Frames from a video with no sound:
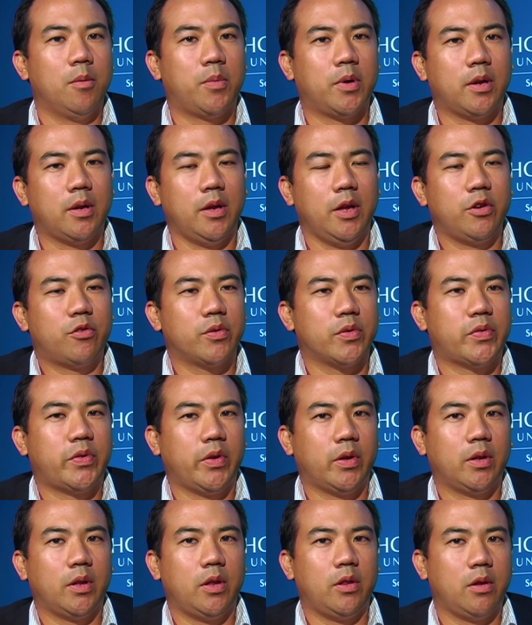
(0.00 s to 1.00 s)
But
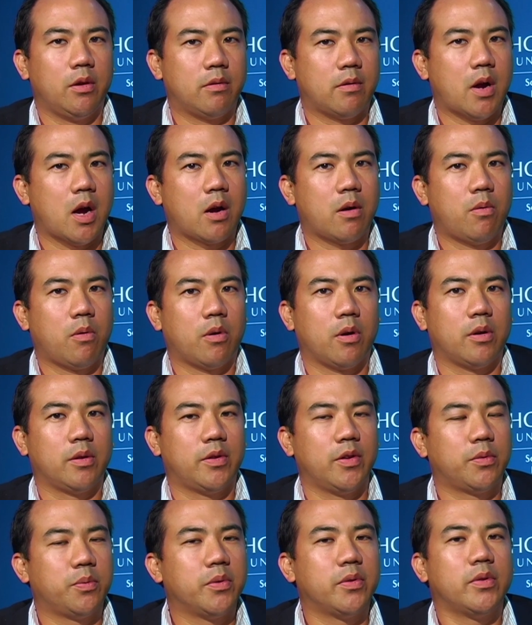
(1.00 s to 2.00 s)
interestingly, the Iraq War,
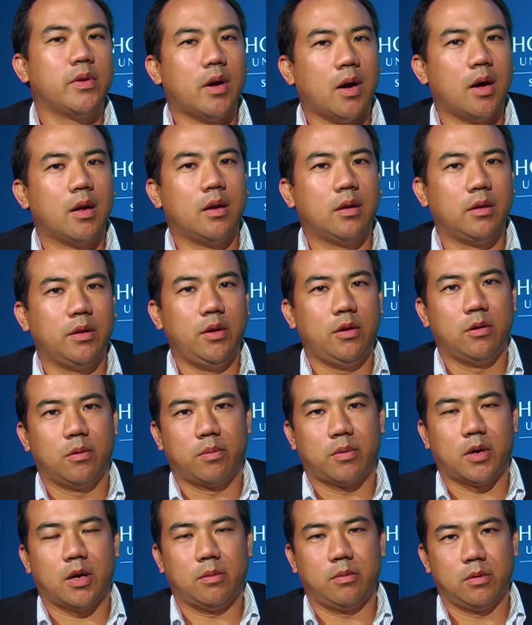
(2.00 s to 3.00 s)
this was not a
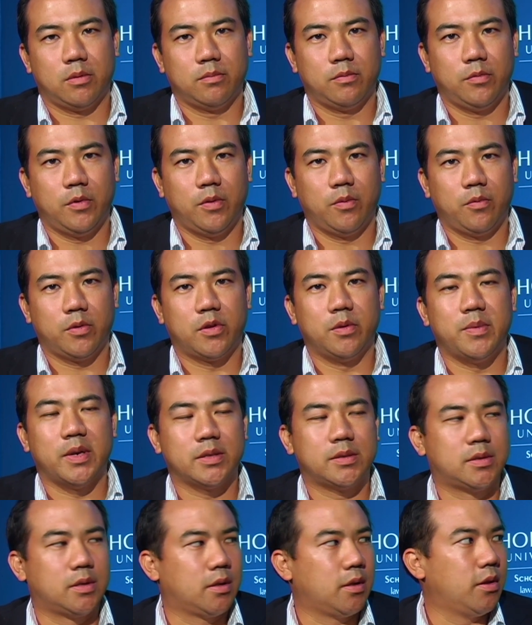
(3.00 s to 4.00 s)
legal problem
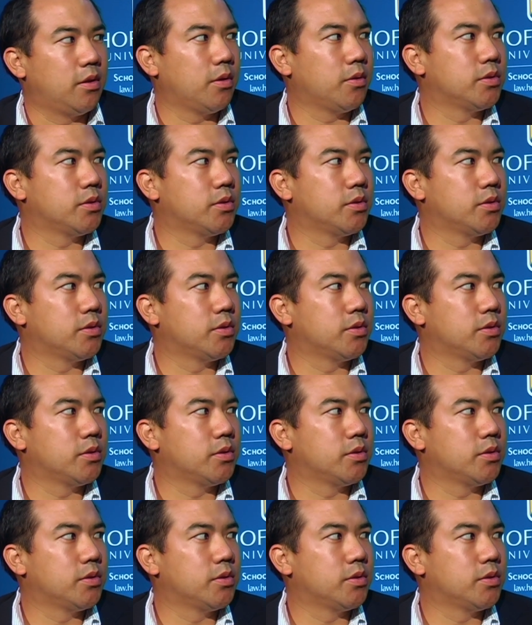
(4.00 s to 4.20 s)
domestically.